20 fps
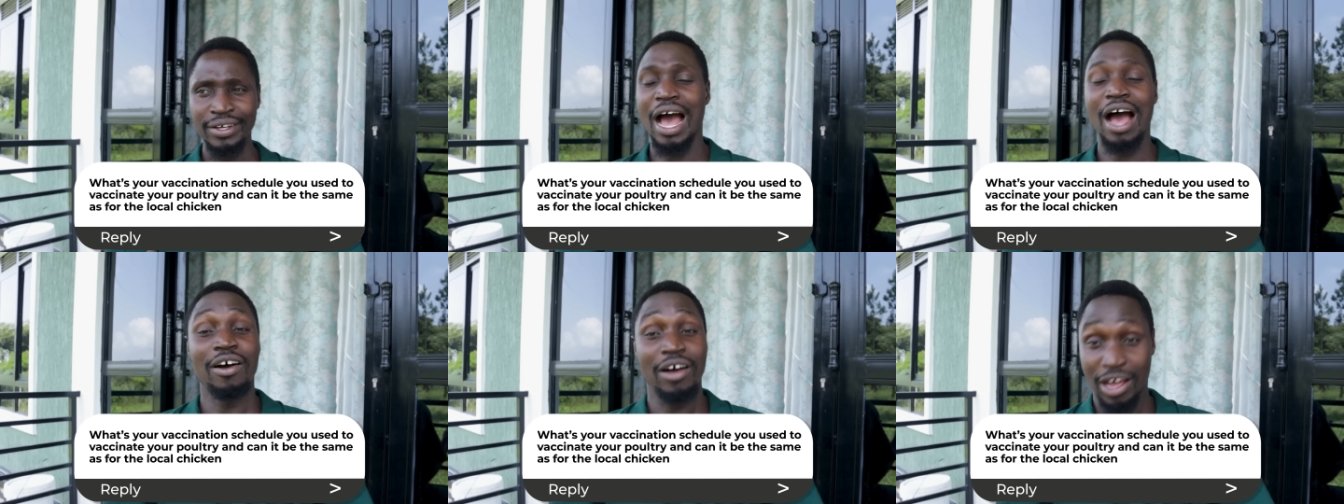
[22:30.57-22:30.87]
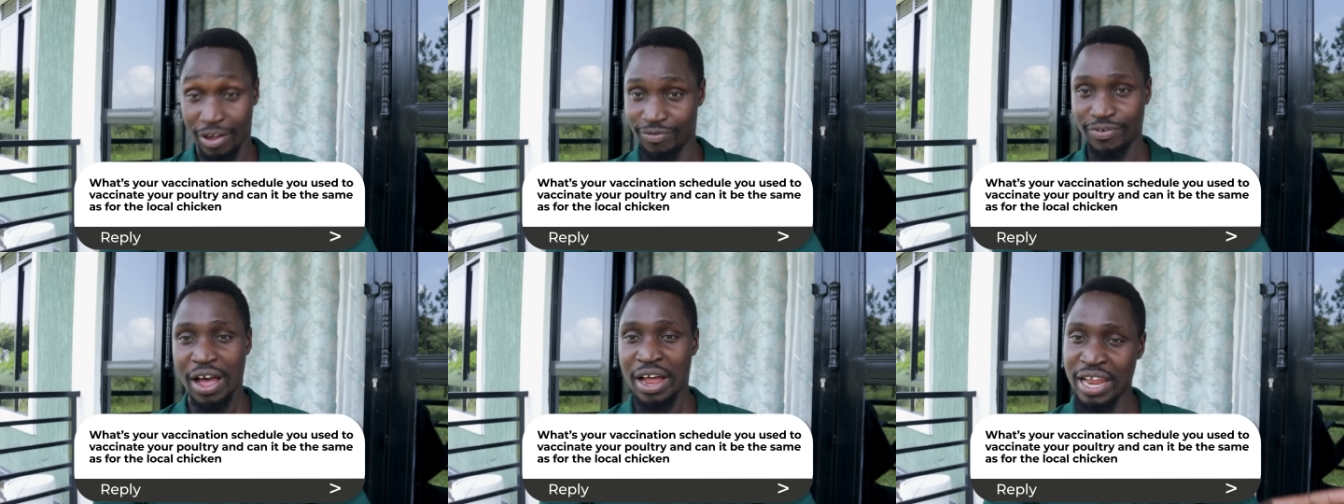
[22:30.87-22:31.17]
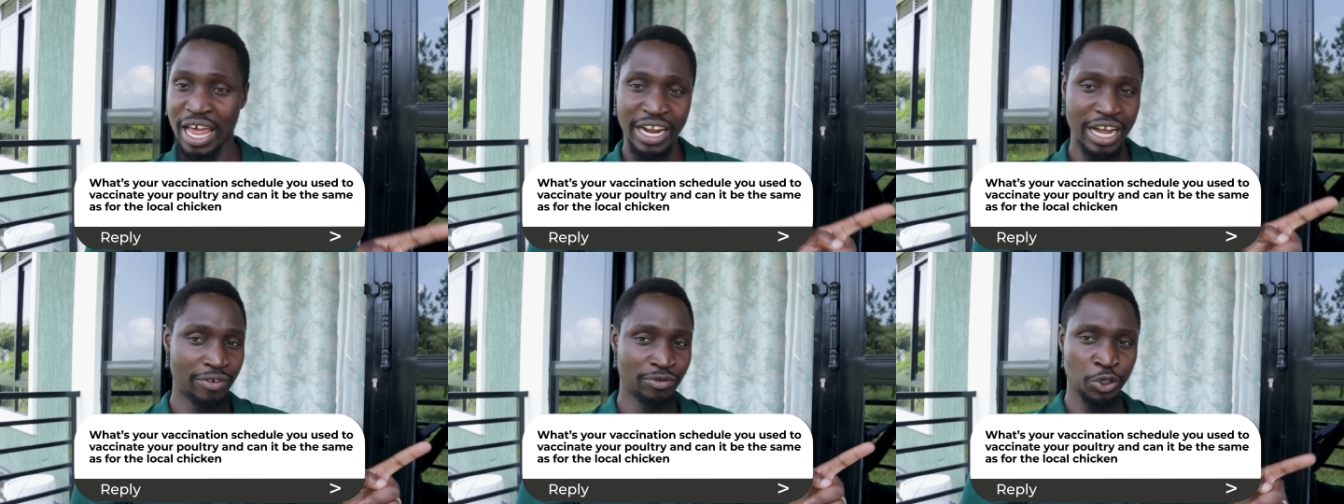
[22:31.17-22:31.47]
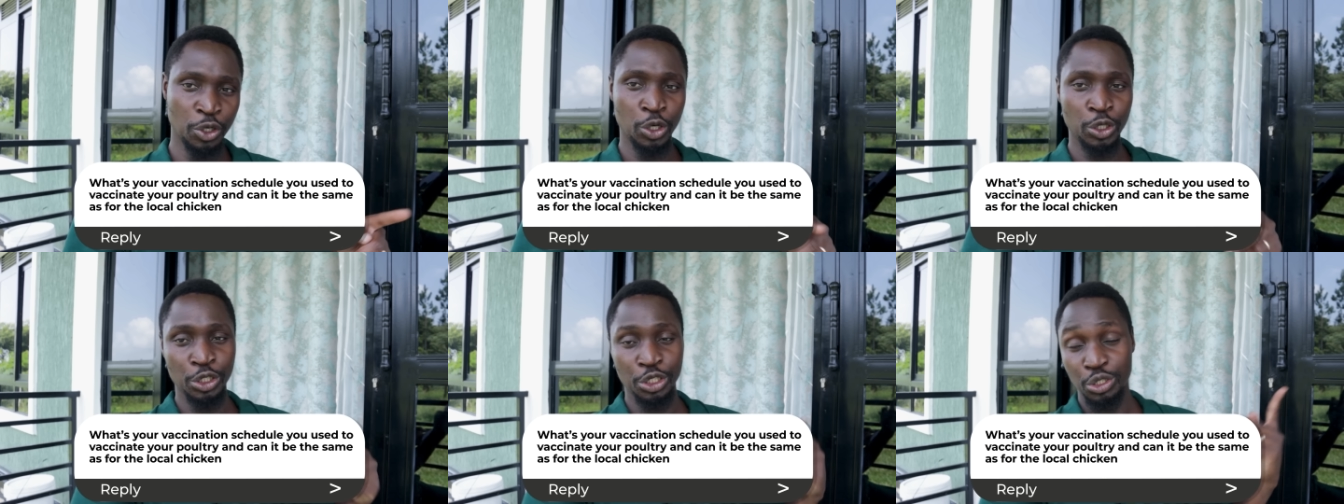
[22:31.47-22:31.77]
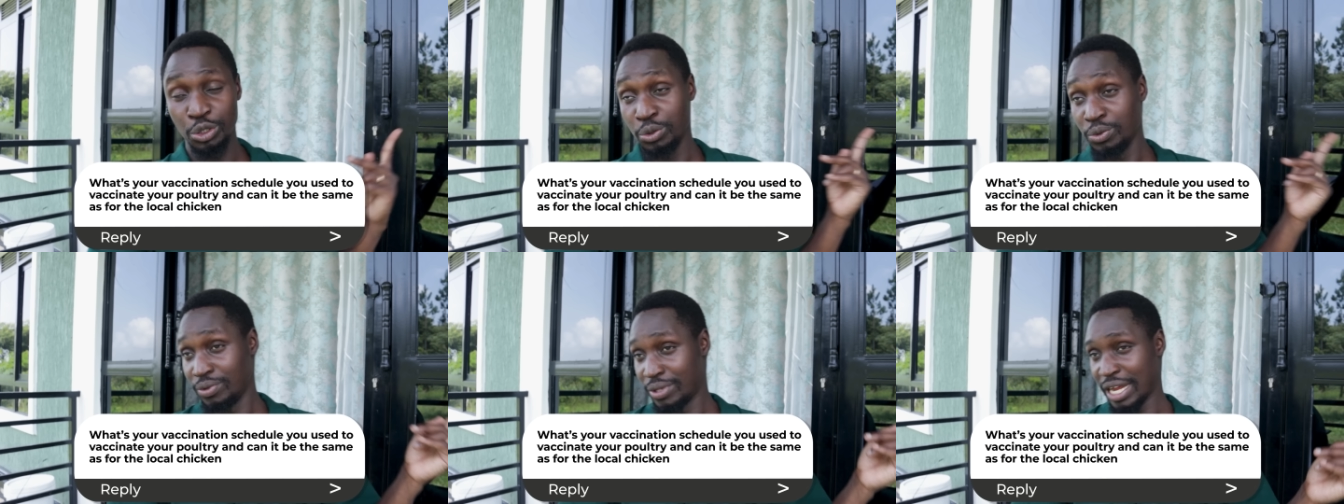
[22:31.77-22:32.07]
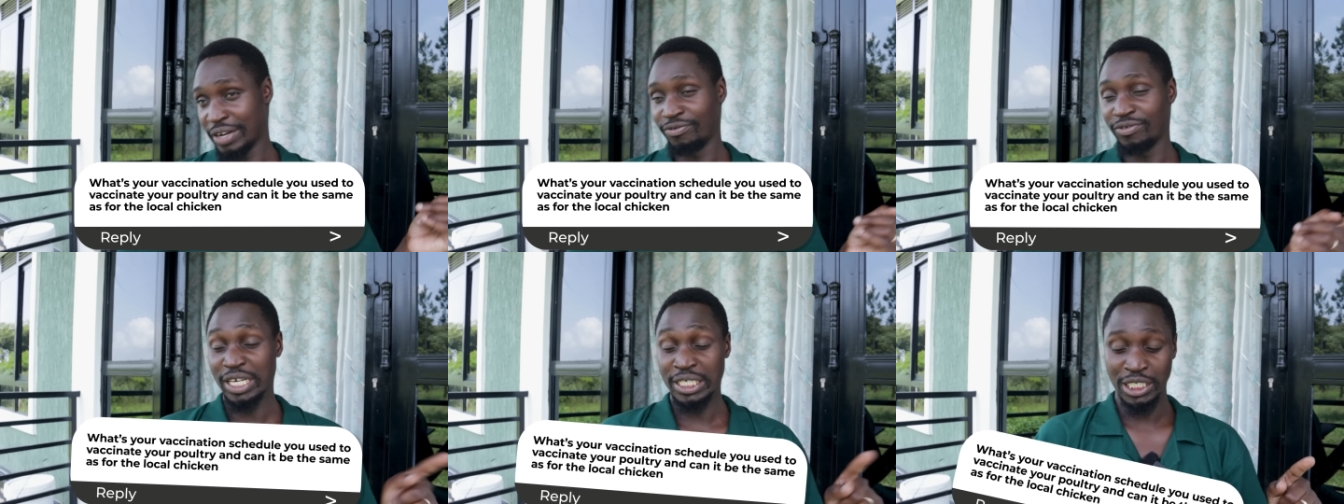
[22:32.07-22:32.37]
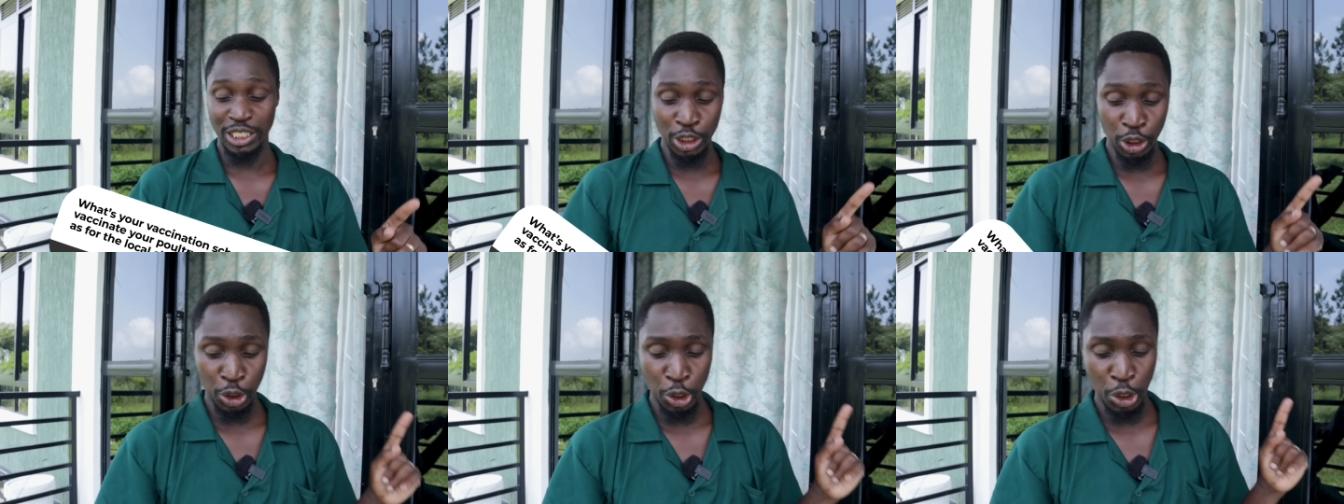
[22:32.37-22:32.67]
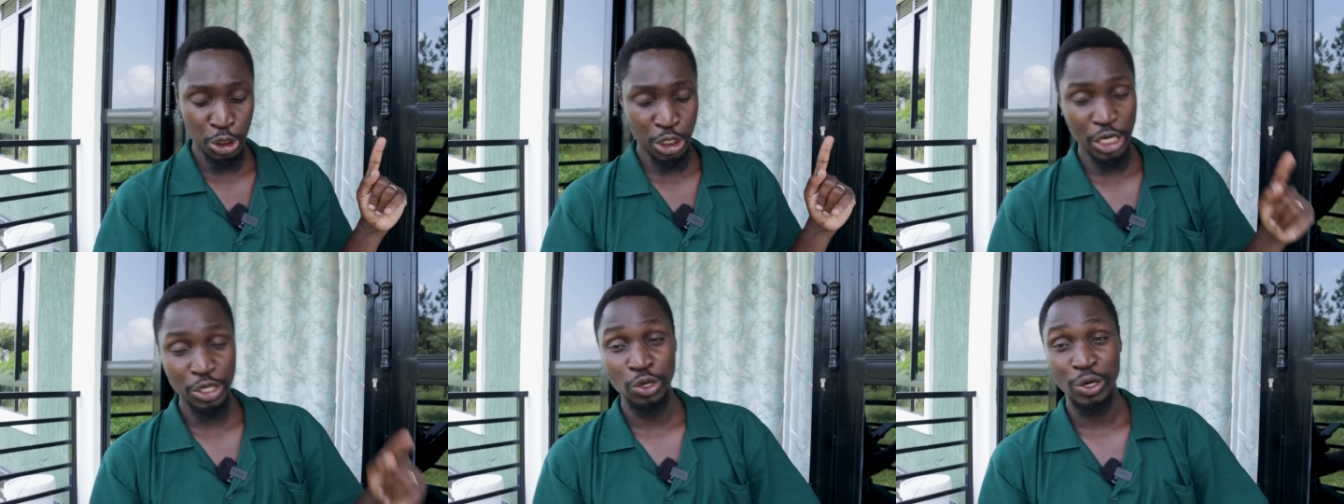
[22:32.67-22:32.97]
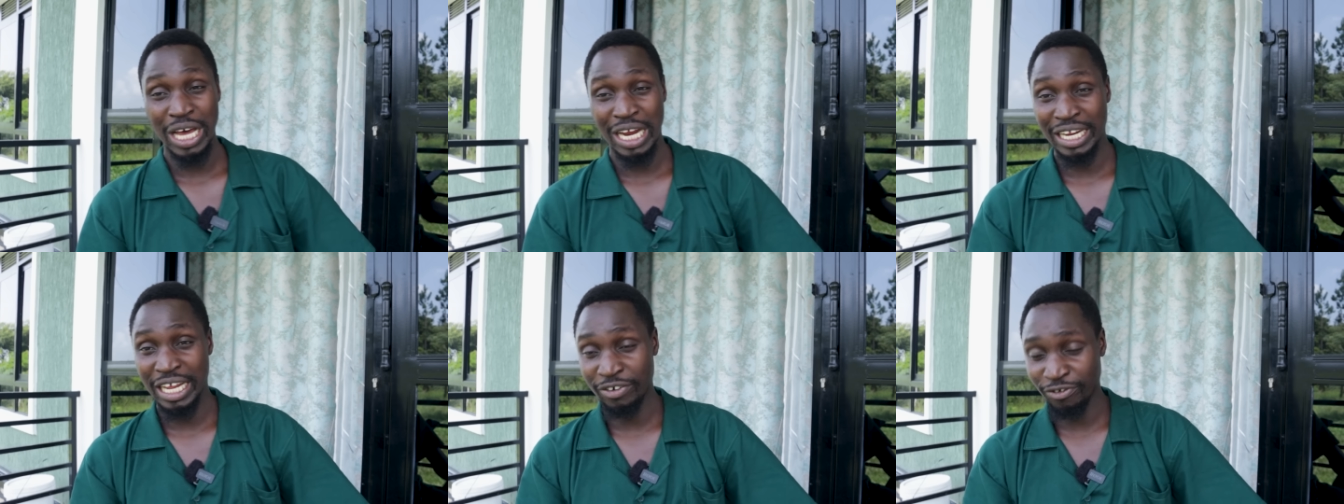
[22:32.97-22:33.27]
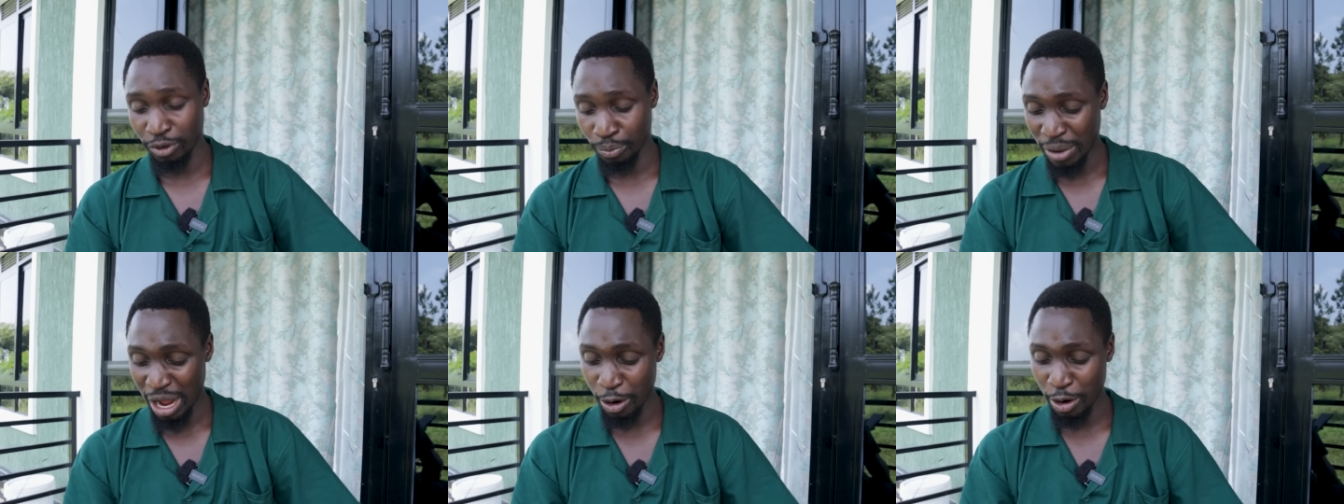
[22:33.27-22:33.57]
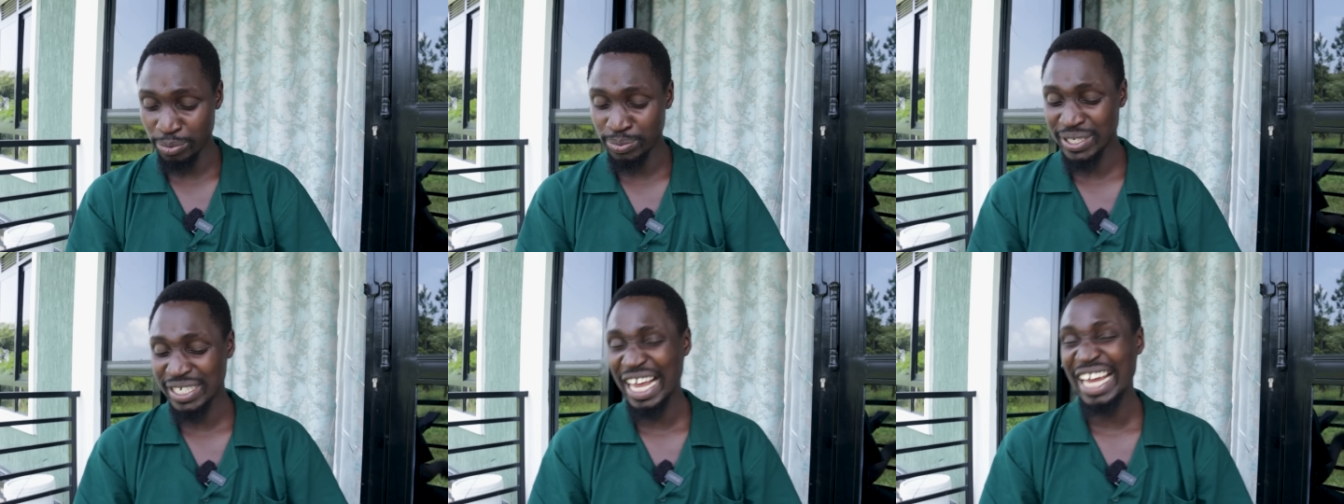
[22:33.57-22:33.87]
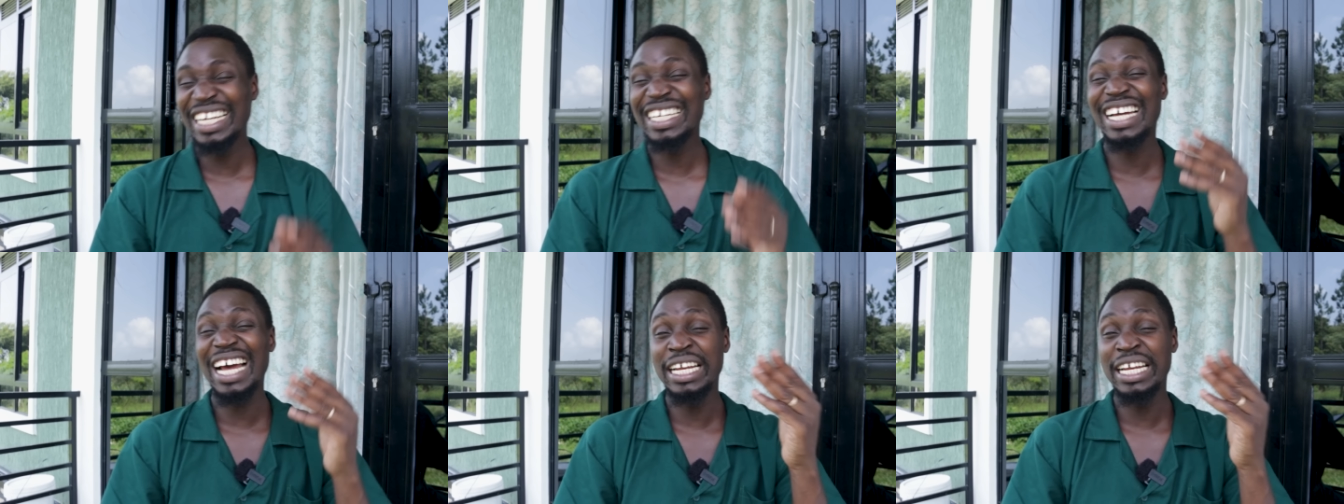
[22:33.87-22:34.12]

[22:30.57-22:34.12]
Like I've told you, that vaccination schedule you can get from my website.